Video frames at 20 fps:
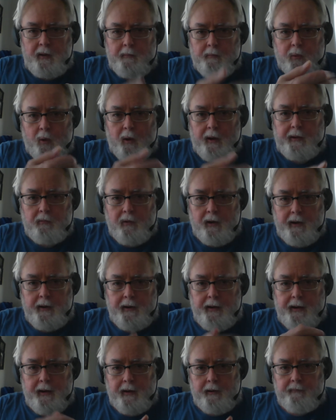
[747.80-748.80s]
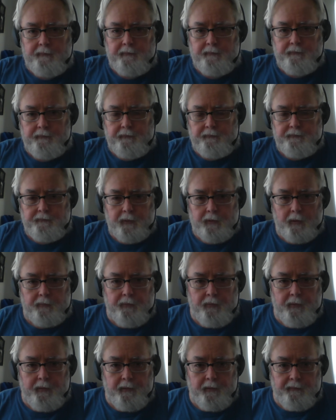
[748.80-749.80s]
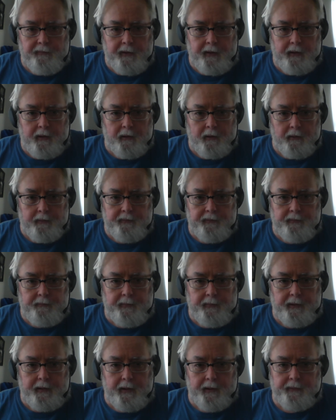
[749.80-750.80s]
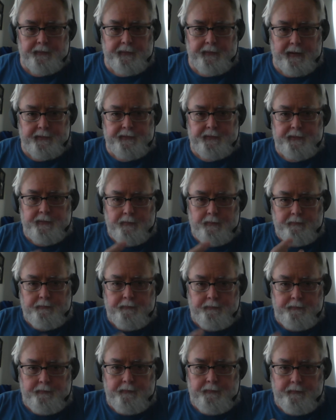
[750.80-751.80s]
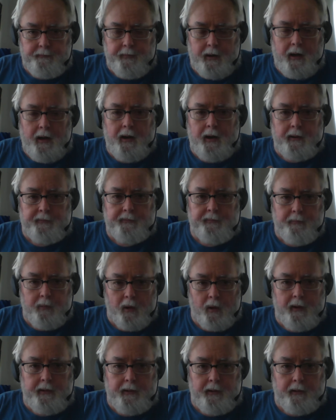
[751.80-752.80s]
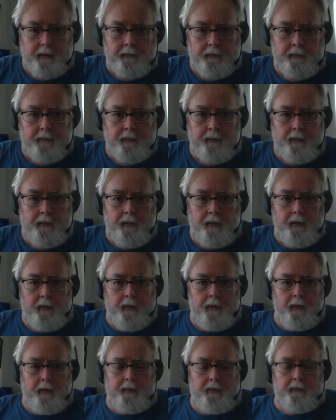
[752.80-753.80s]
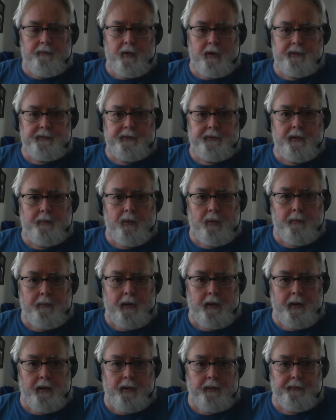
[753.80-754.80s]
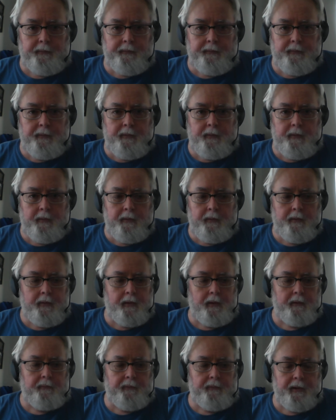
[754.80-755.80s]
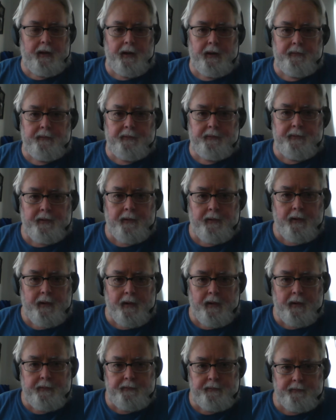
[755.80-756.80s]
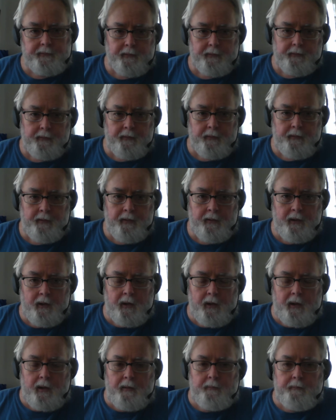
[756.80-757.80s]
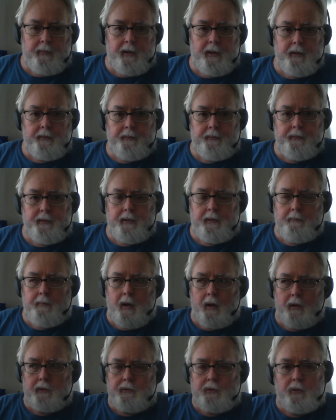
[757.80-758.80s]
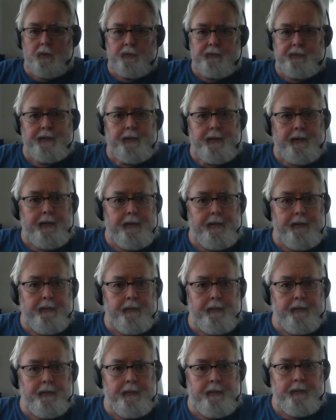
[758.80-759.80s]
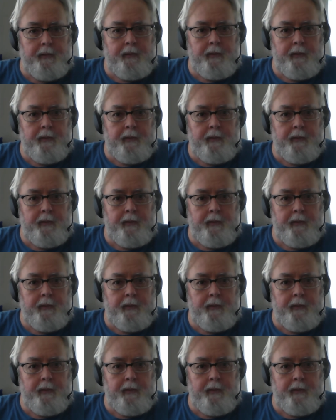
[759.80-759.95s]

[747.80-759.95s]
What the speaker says: break right out and flow through your fingers because that's the bonds breaking, the very simple bonds of the hydrogen and oxygen. But the molecules in air